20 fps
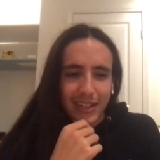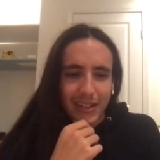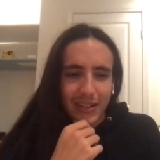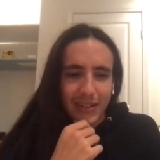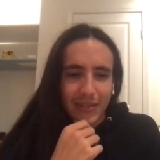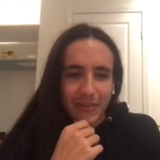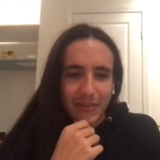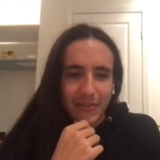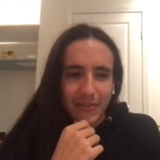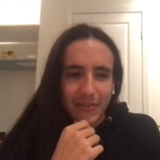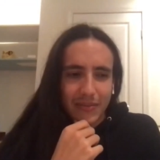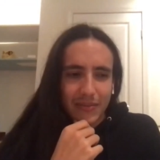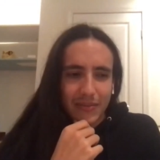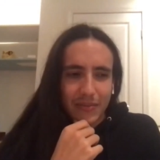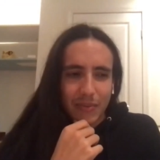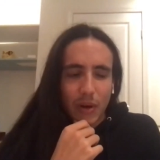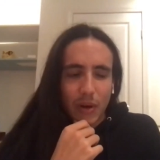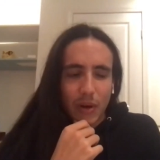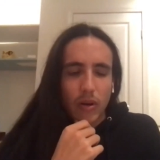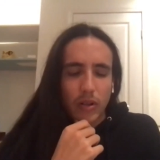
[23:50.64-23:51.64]
um,
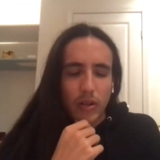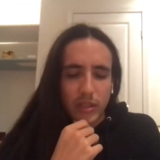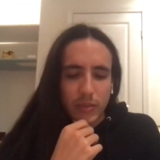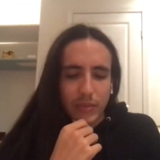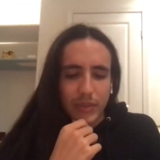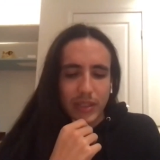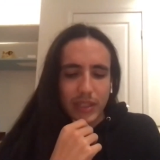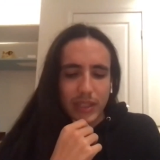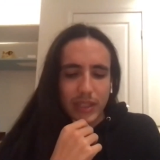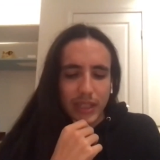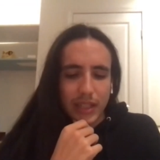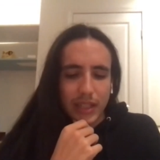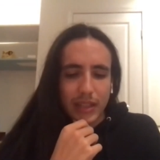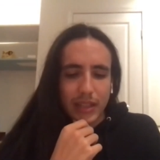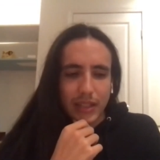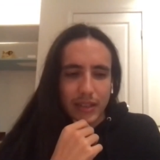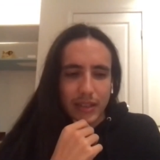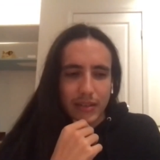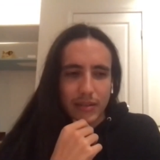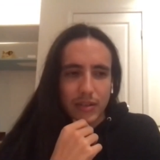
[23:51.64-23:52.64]
but ultimately i
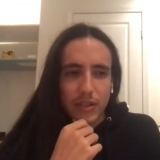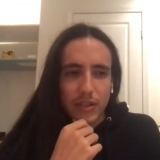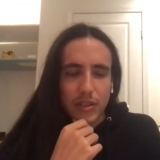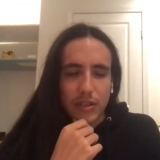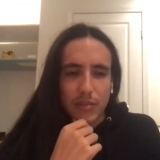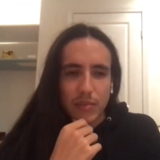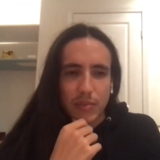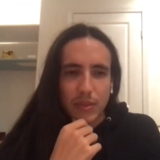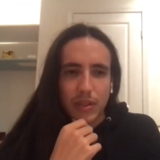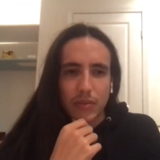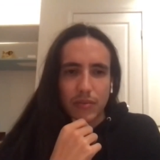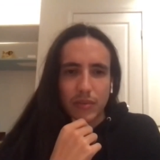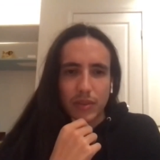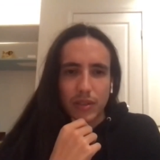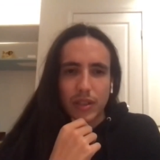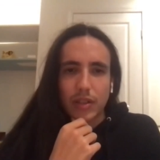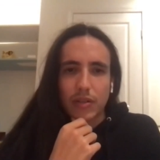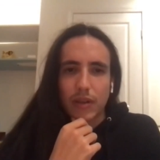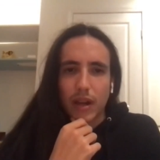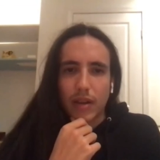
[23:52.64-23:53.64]
think just to being
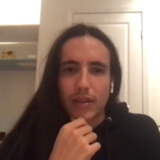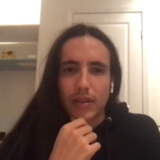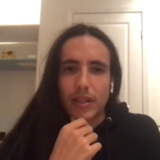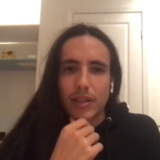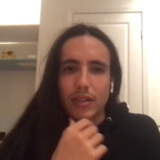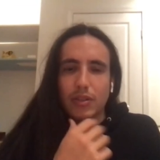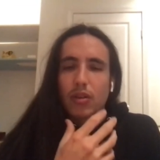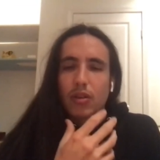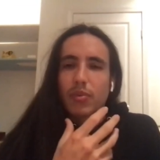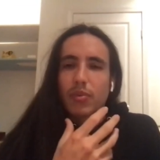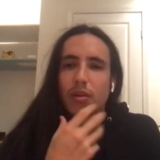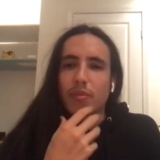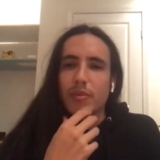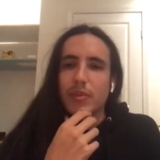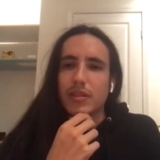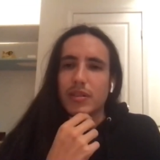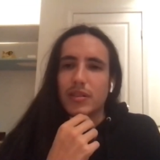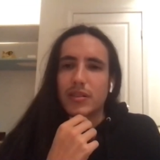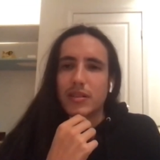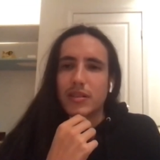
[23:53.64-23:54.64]
really grounded in your
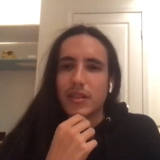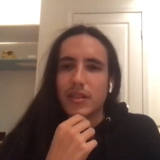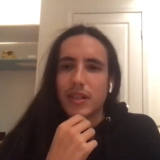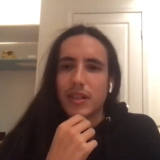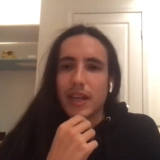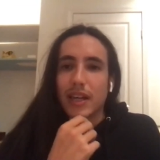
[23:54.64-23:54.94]
purpose